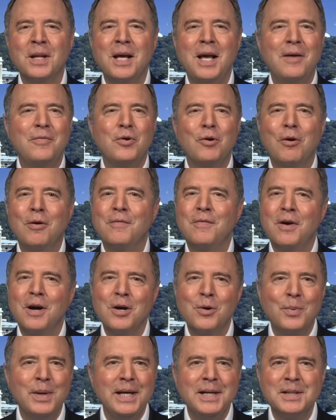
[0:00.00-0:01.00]
if you're a very
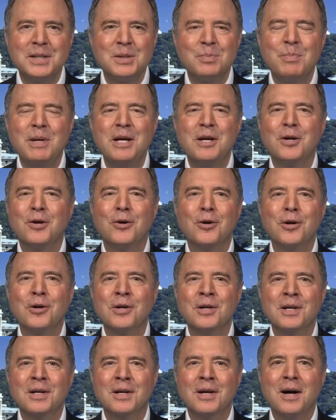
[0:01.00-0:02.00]
weak speaker
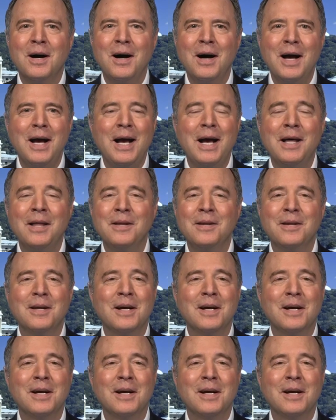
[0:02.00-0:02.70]
and